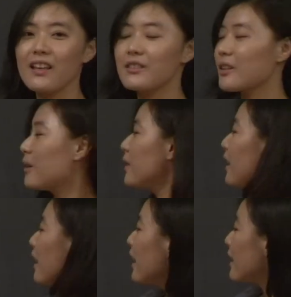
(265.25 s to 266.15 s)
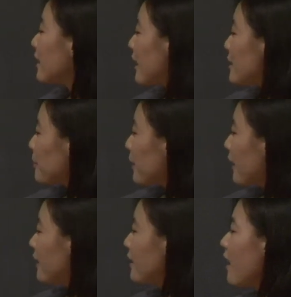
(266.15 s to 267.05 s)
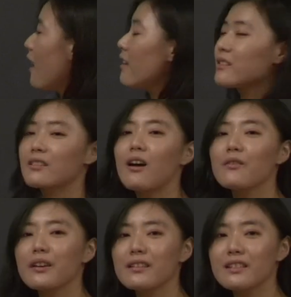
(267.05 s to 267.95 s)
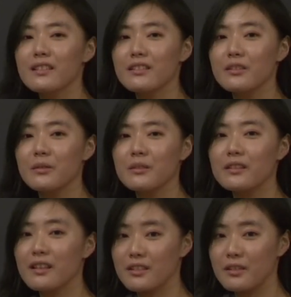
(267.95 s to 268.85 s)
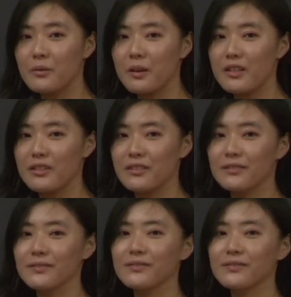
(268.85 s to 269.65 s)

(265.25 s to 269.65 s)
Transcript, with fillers: So let's plan on solving this, equ this equation.